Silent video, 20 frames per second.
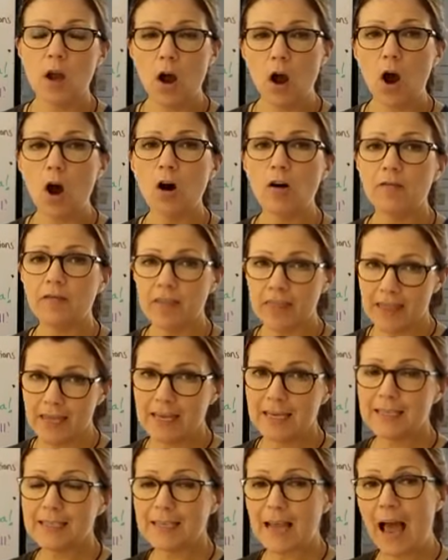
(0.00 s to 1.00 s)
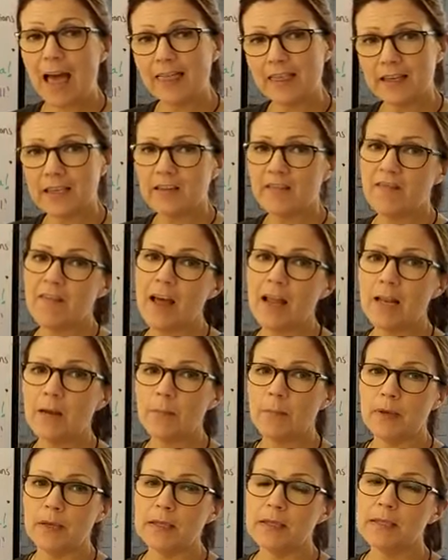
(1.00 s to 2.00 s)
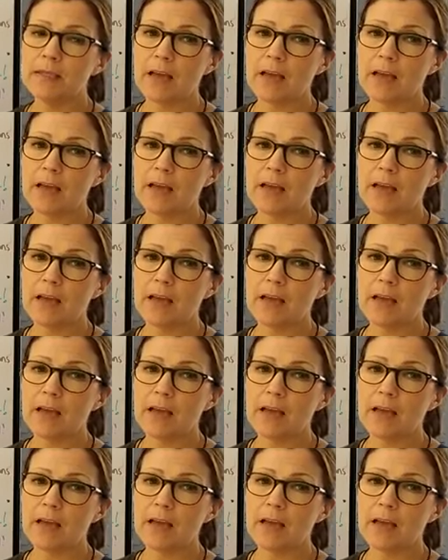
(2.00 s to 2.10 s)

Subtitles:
of this and the development,